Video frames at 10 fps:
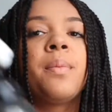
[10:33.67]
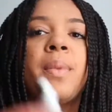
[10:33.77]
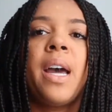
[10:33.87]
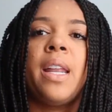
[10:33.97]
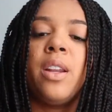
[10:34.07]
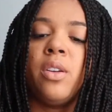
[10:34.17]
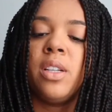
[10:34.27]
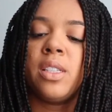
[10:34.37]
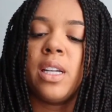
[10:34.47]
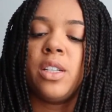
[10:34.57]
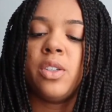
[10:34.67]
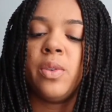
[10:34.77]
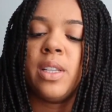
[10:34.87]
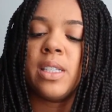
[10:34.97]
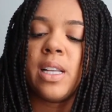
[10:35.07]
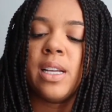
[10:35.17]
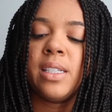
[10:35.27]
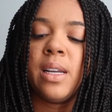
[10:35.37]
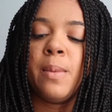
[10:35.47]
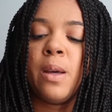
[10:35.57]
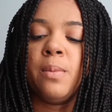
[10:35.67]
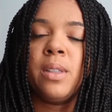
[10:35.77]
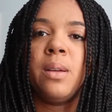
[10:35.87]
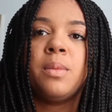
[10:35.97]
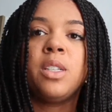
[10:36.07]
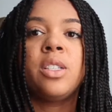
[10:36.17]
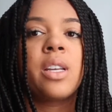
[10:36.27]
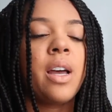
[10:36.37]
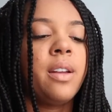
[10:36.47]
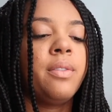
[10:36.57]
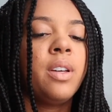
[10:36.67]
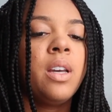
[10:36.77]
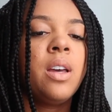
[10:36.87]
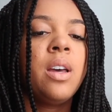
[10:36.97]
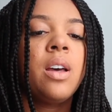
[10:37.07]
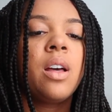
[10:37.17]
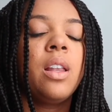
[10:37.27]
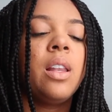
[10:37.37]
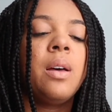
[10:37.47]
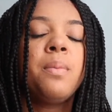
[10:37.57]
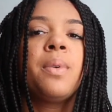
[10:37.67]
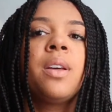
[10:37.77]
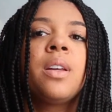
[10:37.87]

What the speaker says: but I noticed doing this last time helped them to just kind of clump